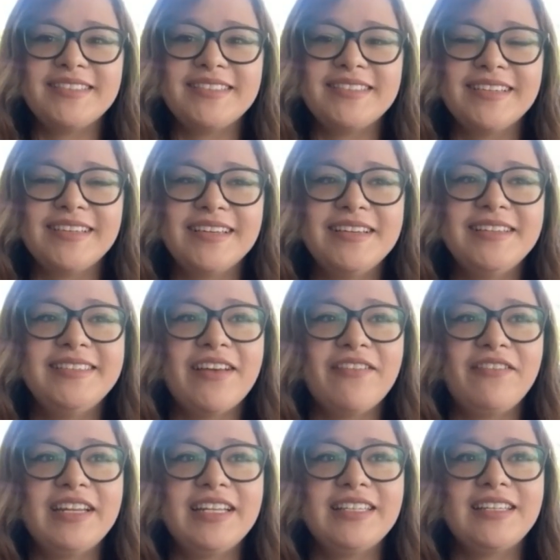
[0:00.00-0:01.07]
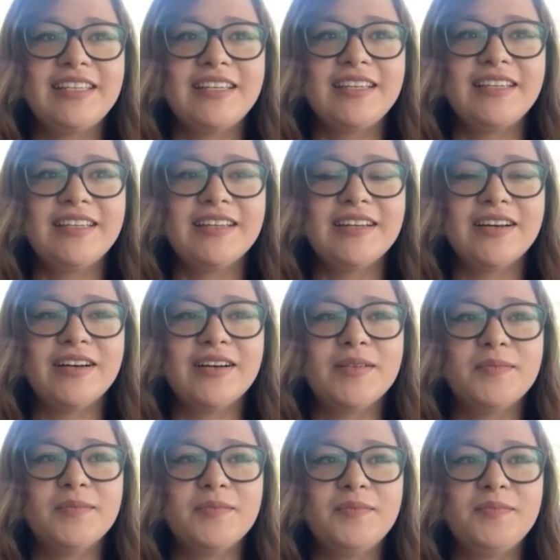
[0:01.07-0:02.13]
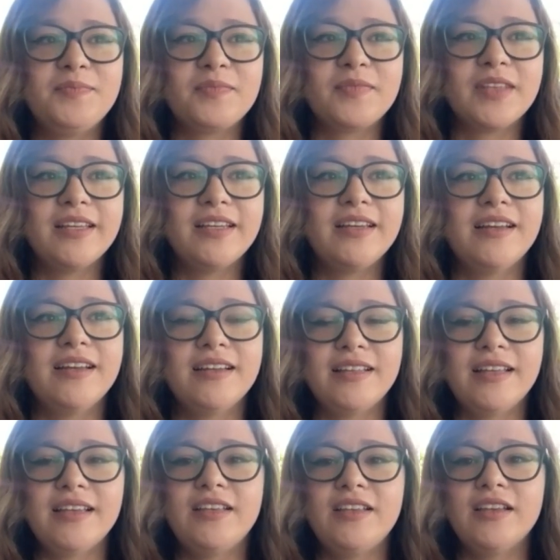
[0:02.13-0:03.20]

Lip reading: It's definitely like,